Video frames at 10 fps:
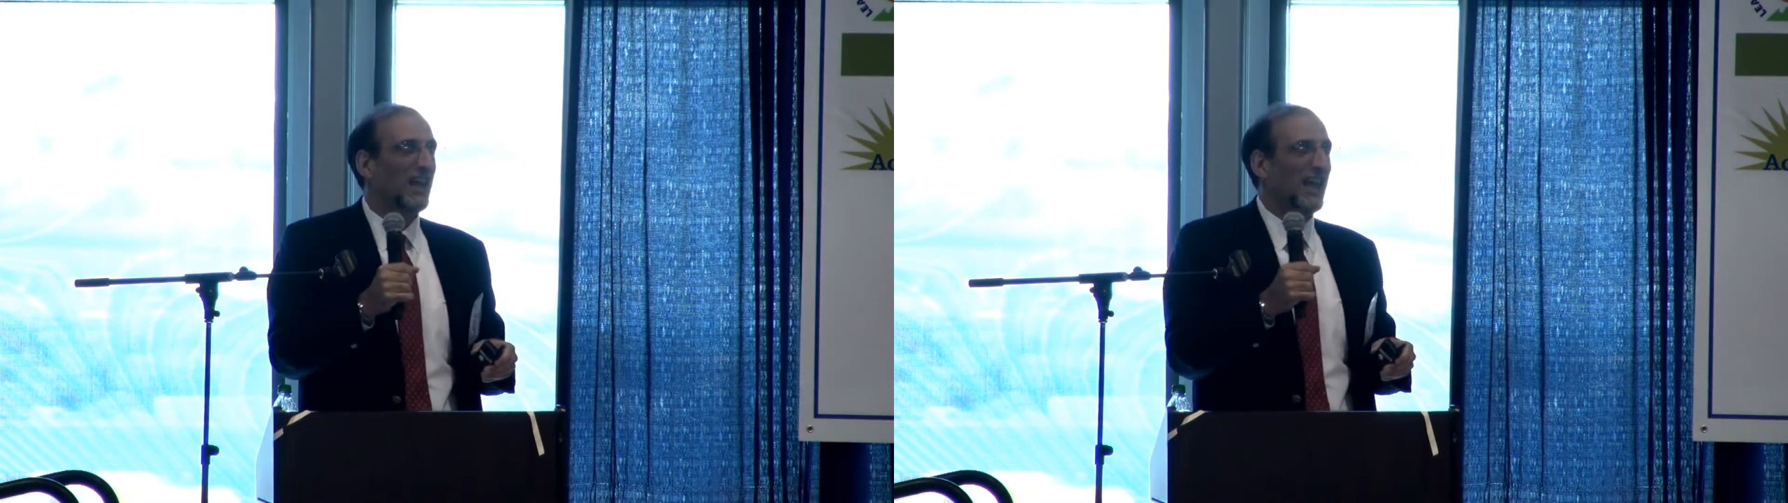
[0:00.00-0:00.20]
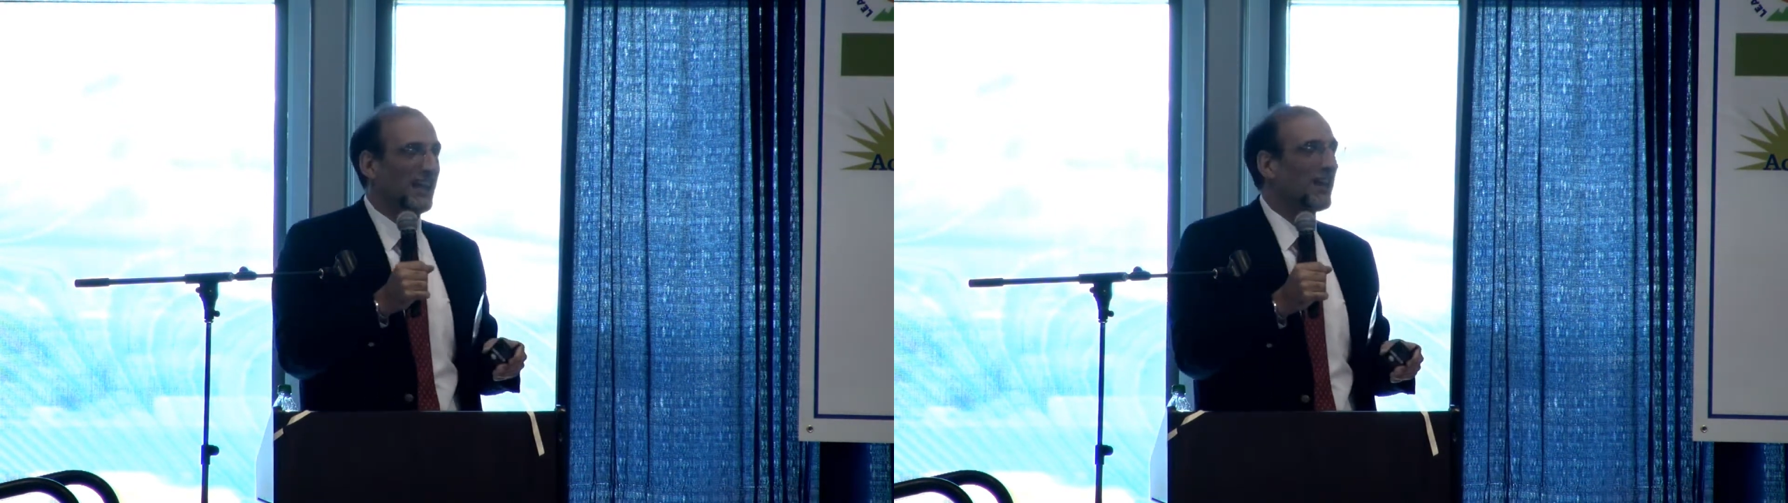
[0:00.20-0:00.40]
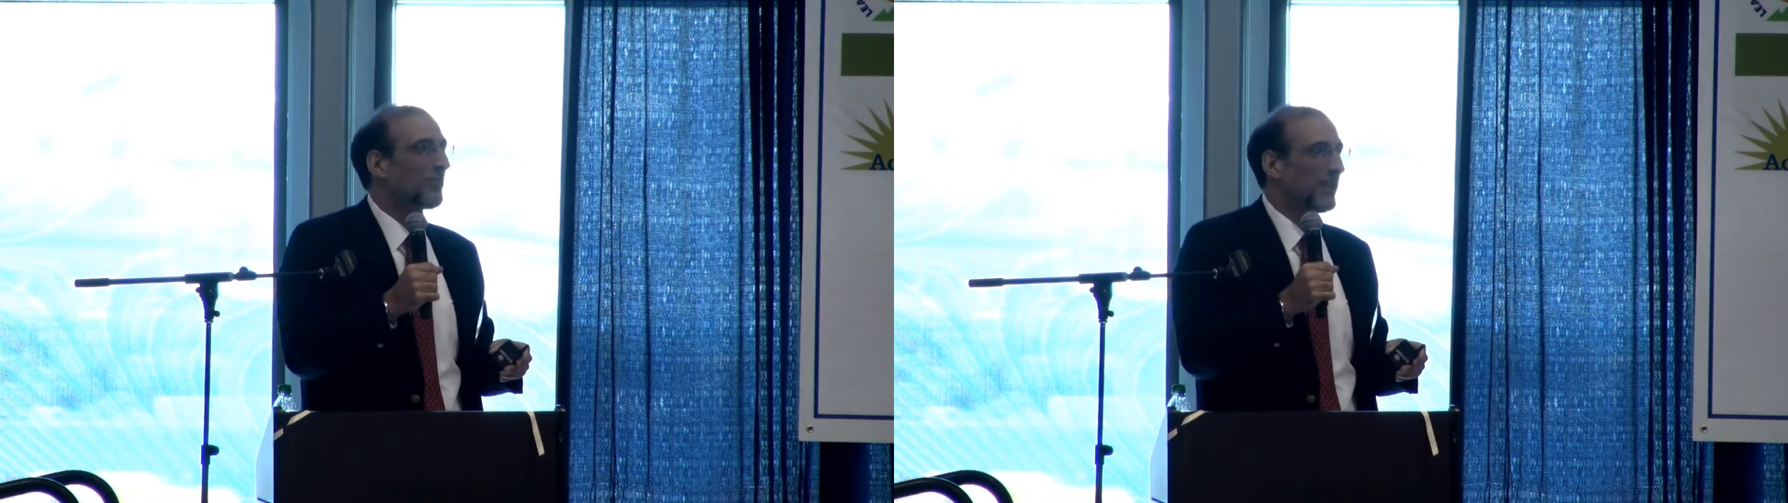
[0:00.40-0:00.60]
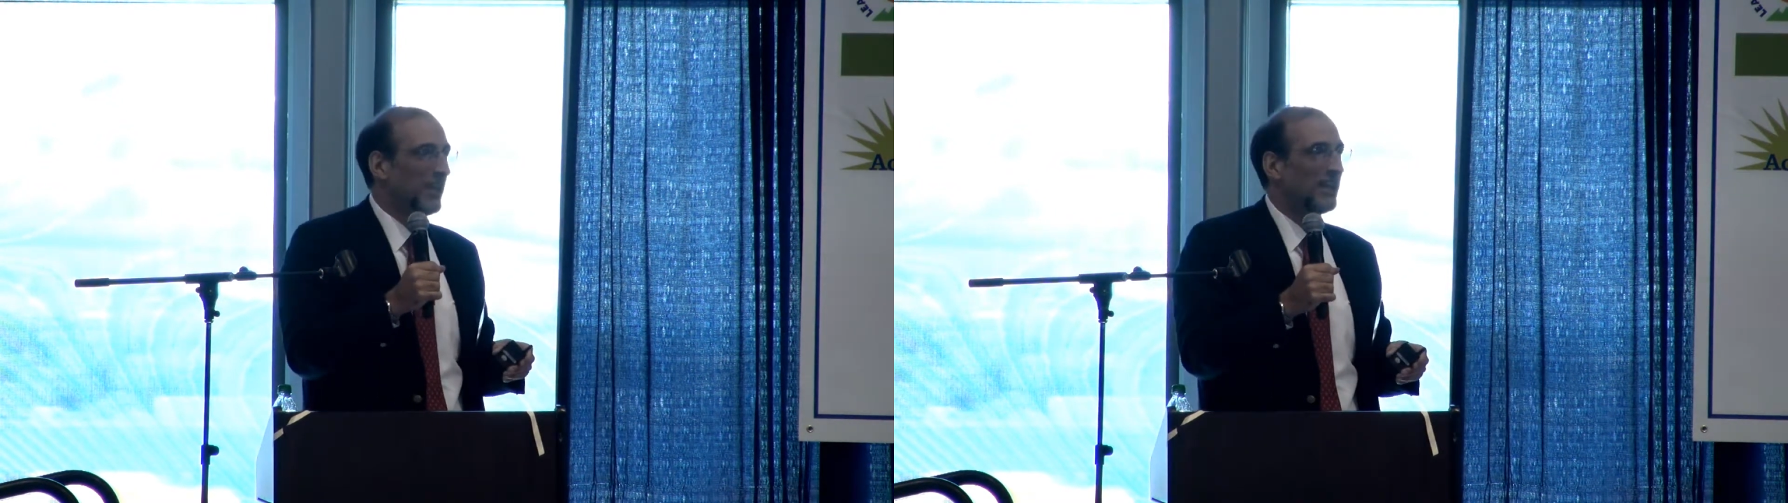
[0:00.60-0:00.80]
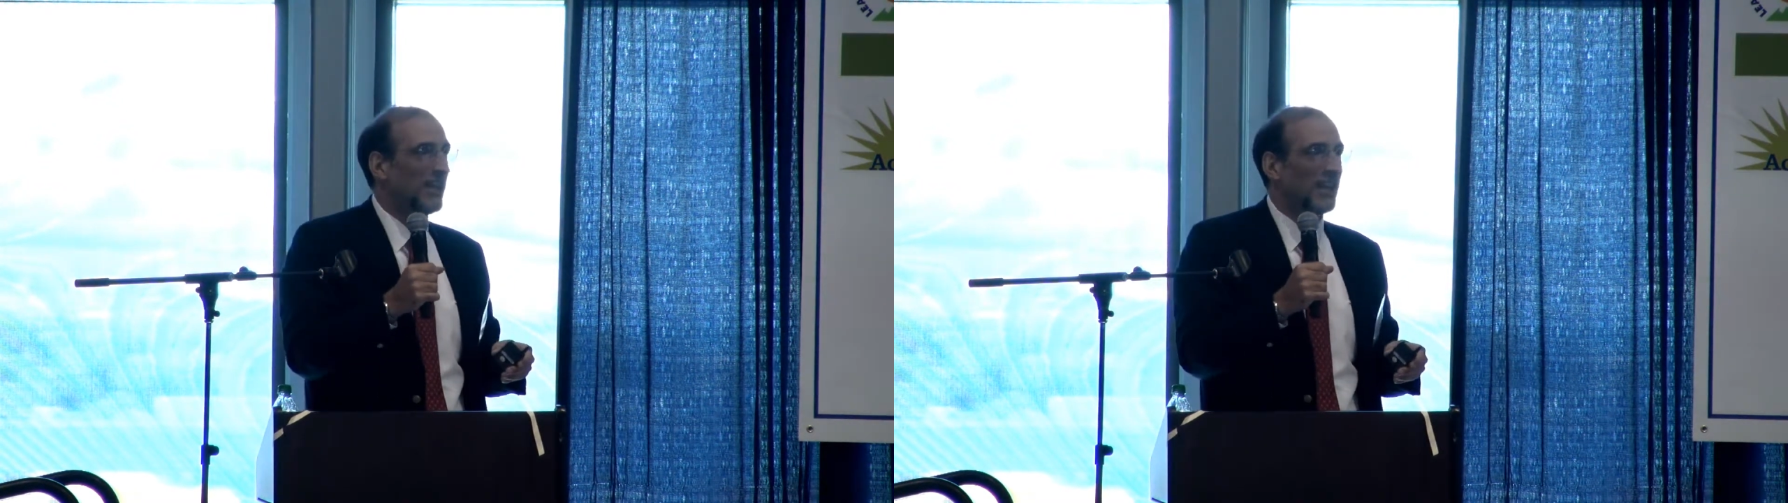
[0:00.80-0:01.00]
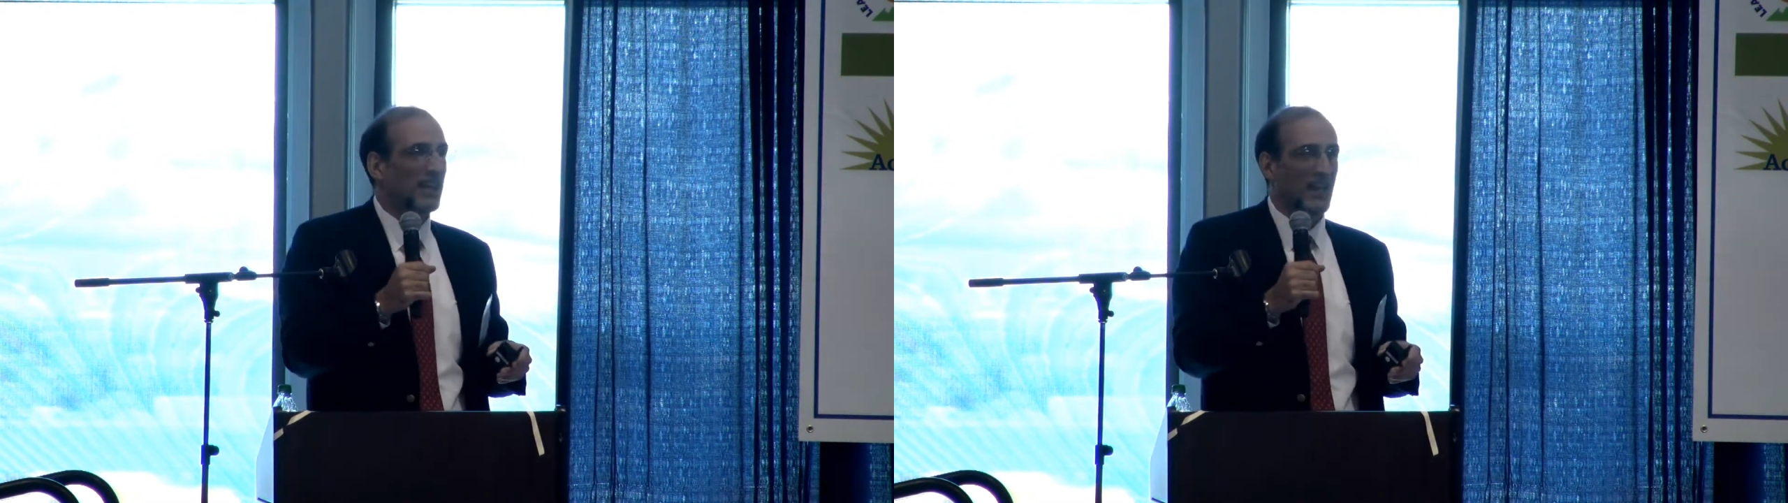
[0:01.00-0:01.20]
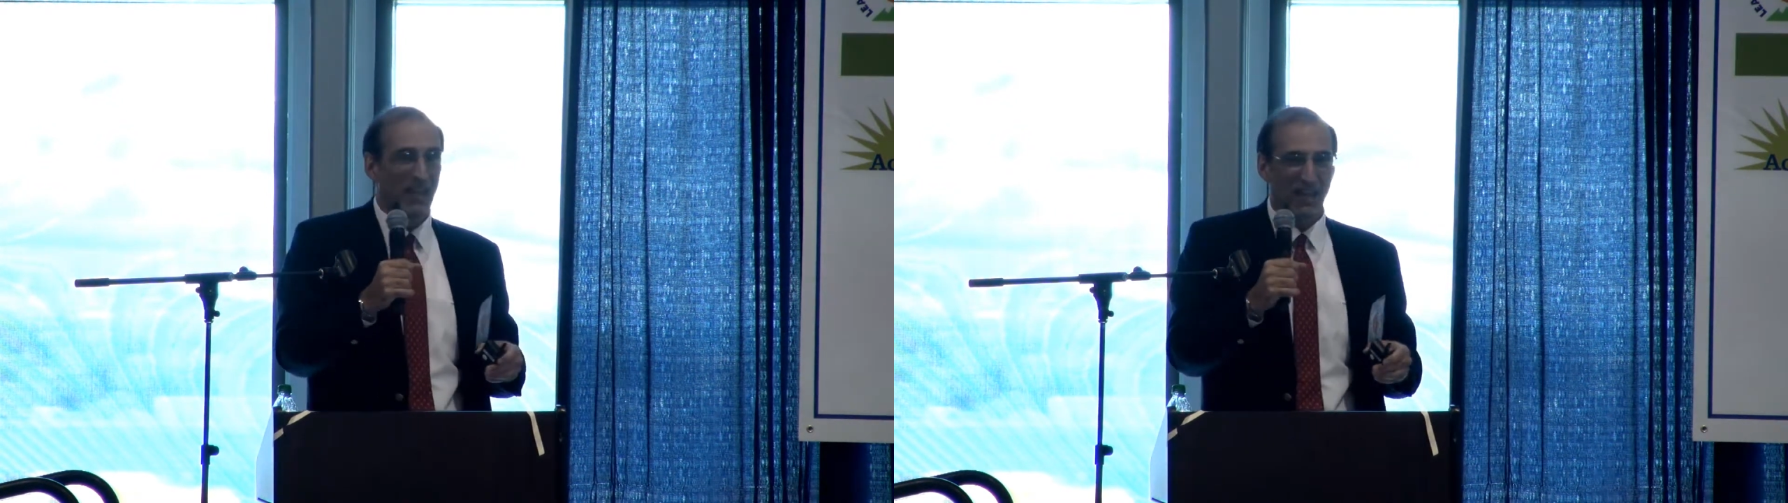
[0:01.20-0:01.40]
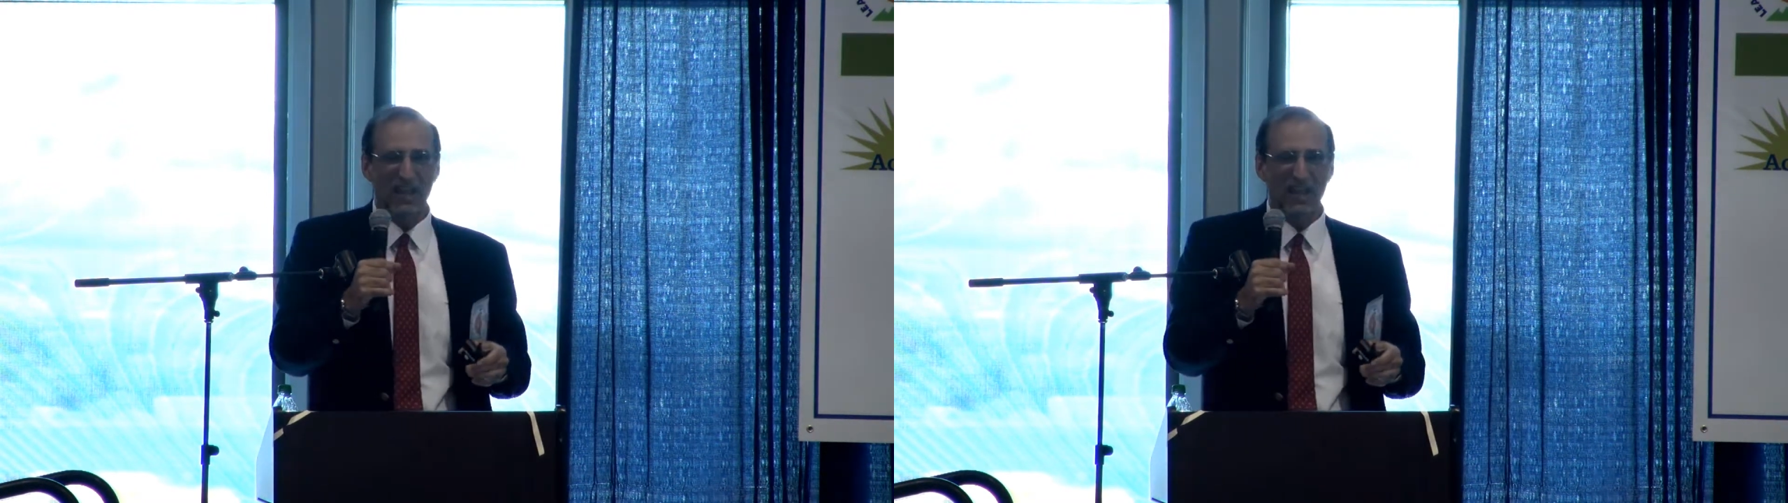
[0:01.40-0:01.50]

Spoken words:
and healthy eating and